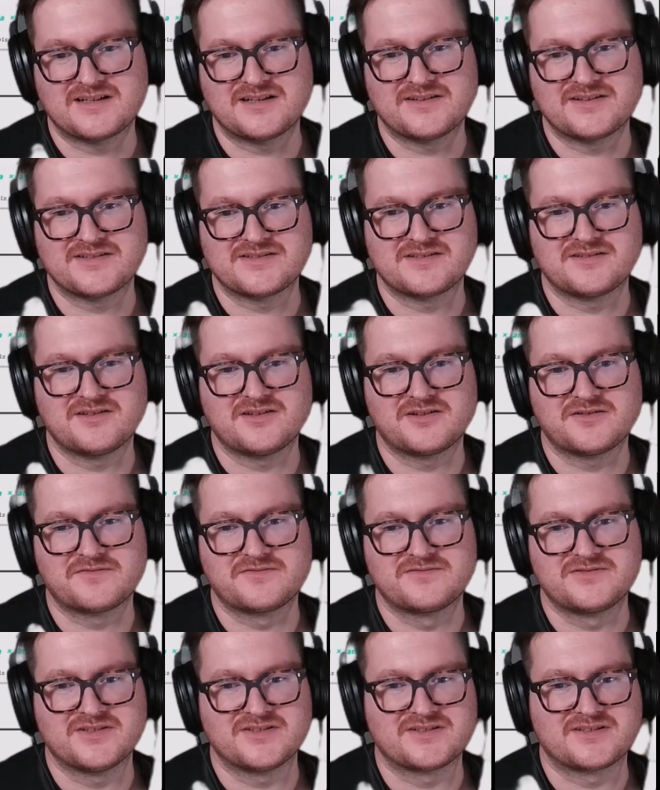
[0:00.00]
There's a lot
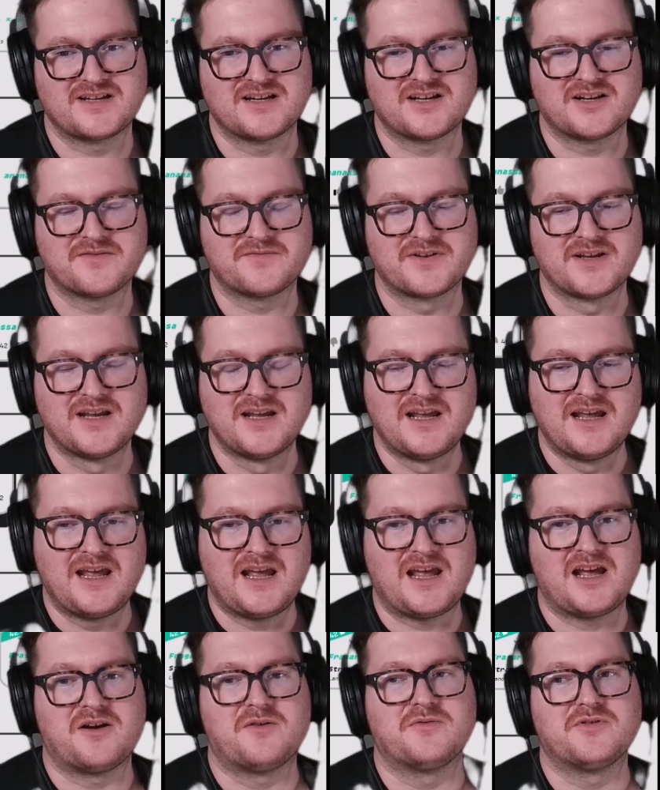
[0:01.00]
of just kind of
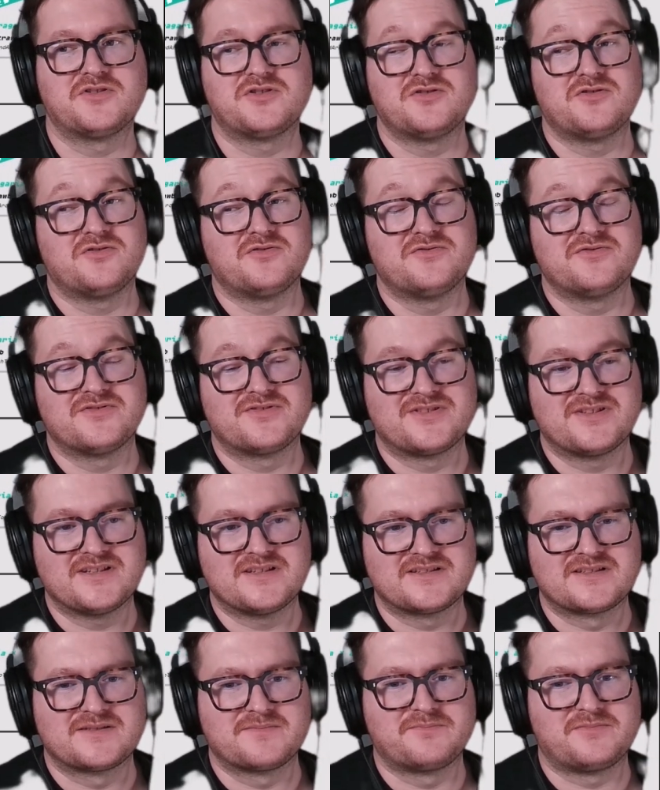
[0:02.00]
how would you use
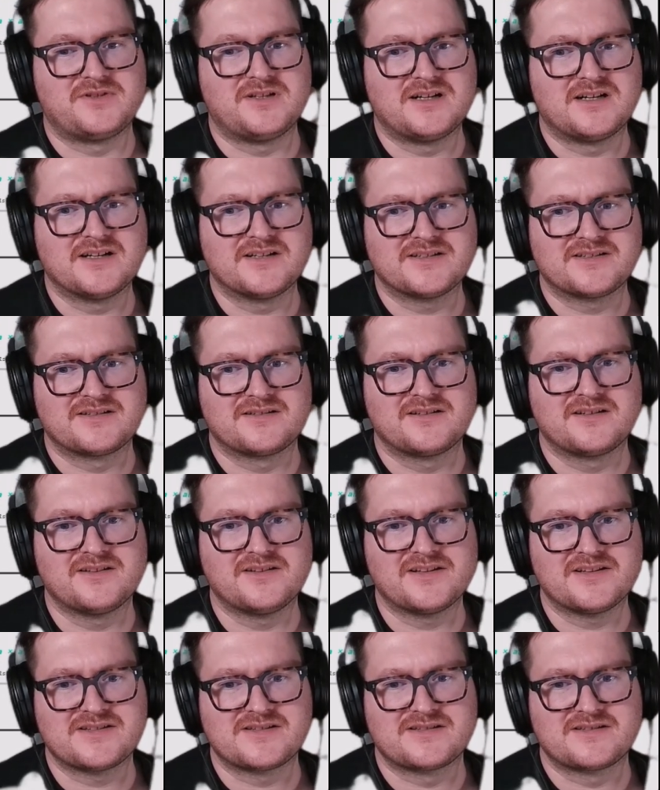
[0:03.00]
this plant in
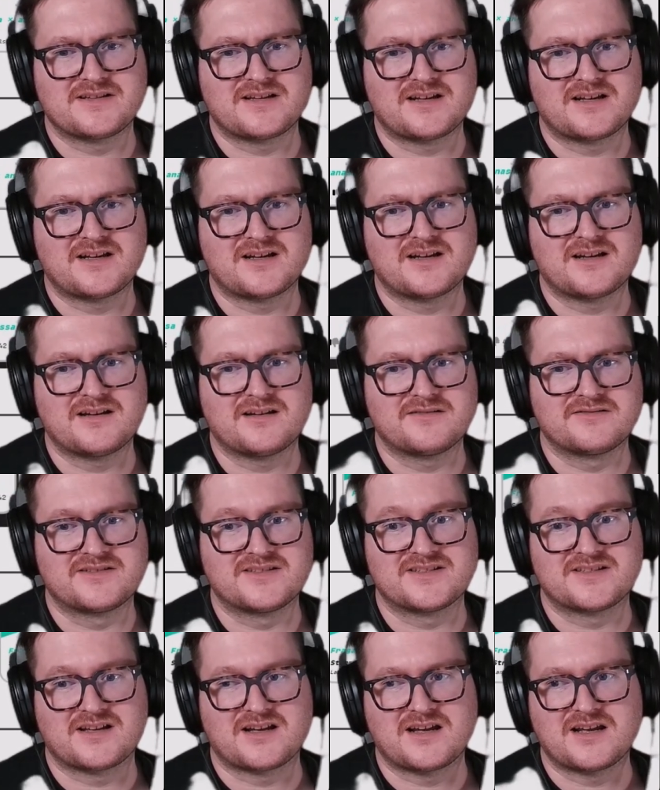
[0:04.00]
this
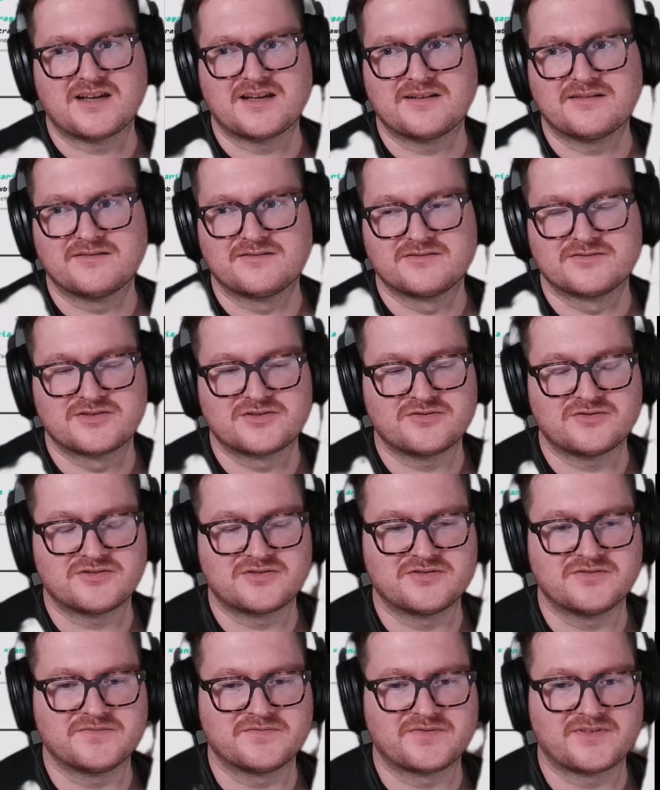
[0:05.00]
design sort
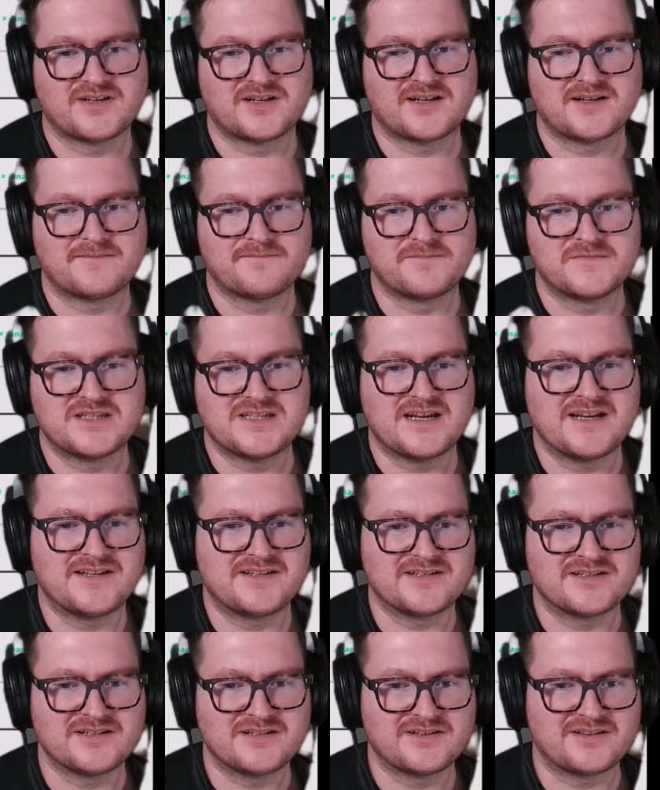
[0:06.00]
of
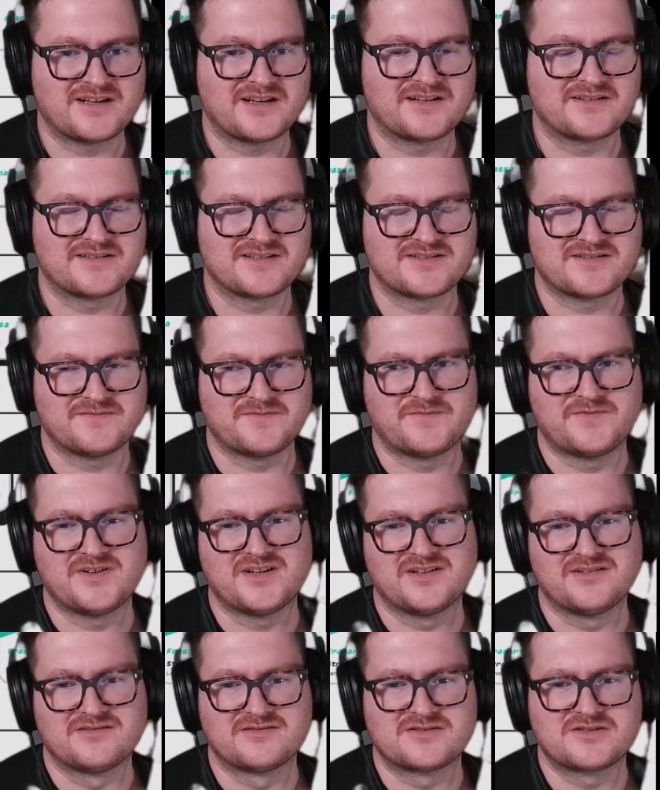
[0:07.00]
data that doesn't
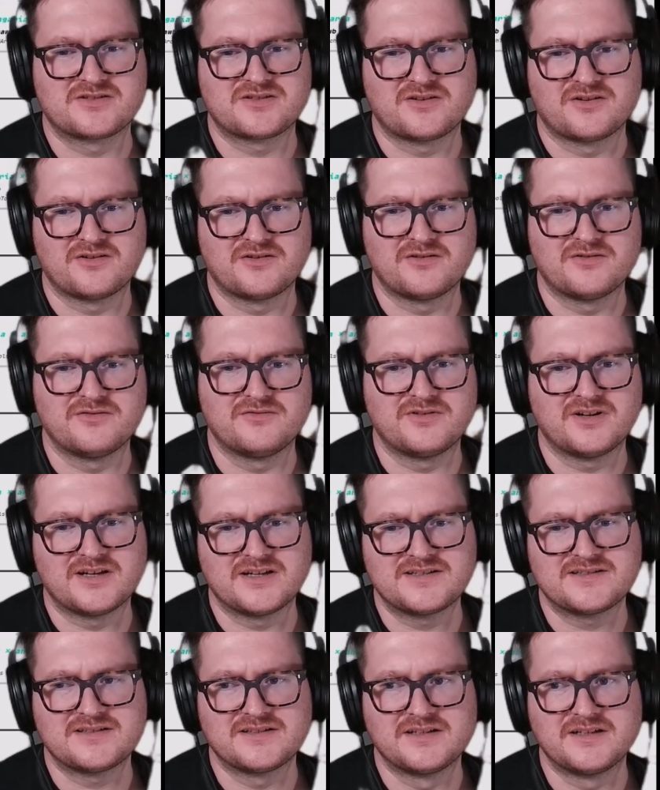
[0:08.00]
fit so
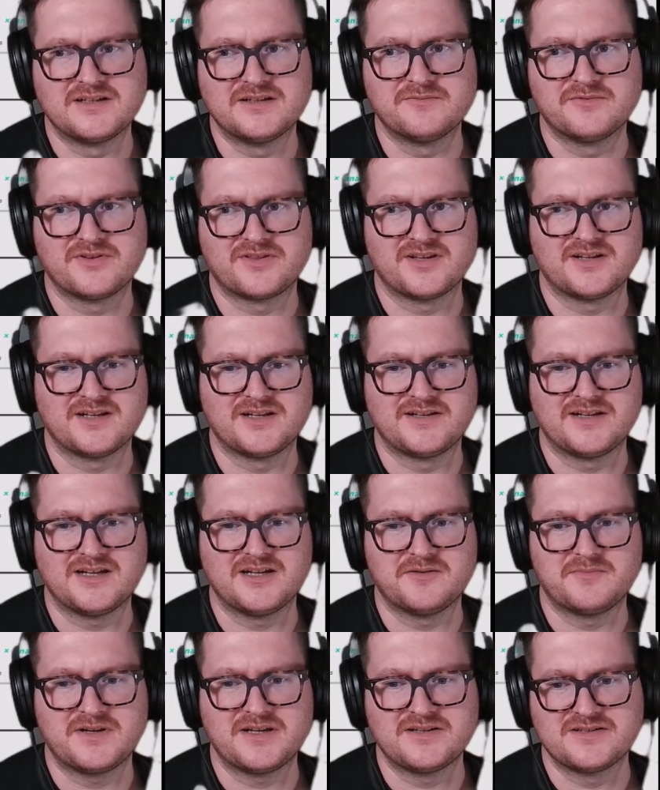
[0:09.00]
nicely within a
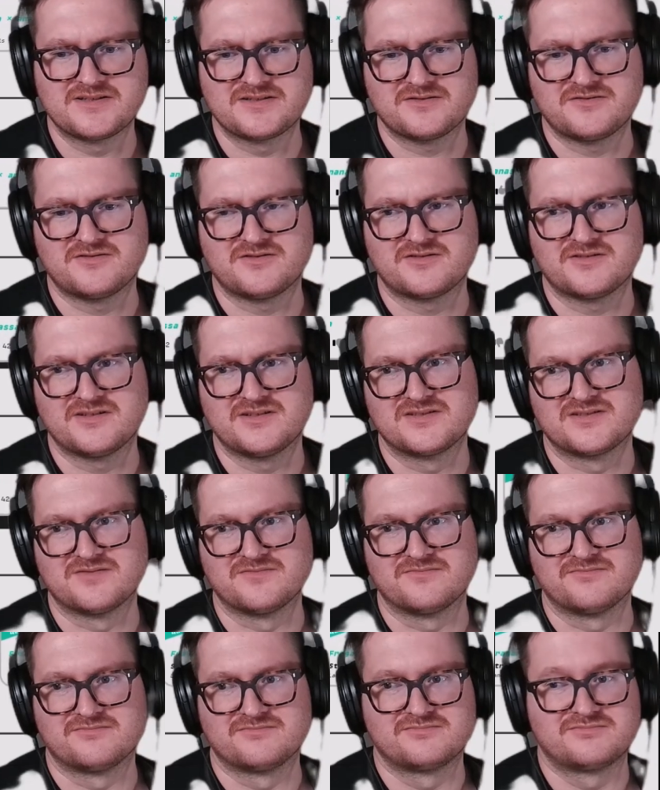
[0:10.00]
database or
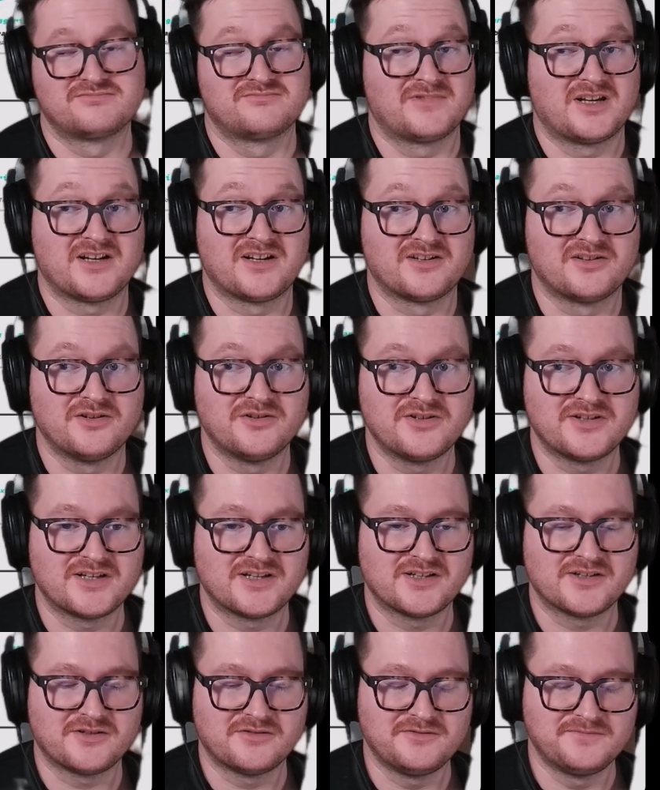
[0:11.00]
isn't included
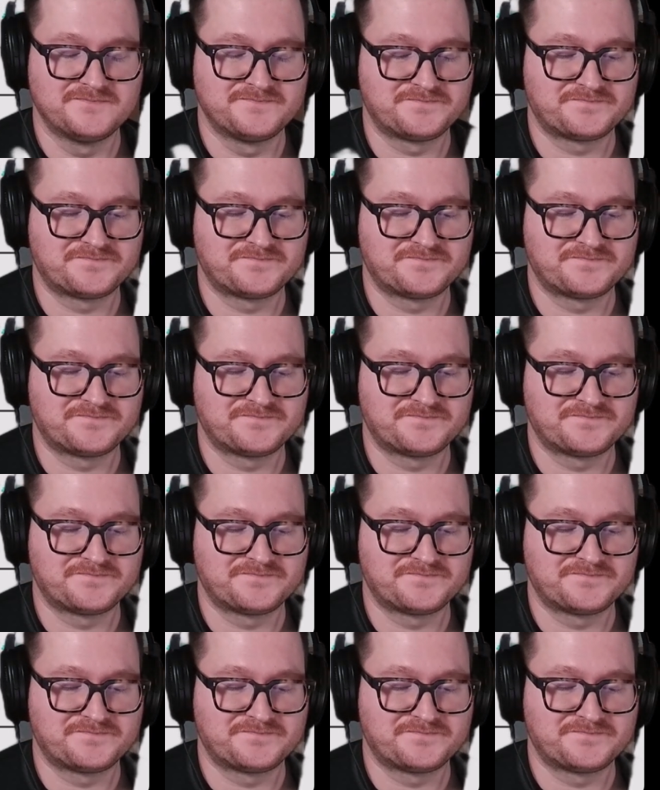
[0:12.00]
at all.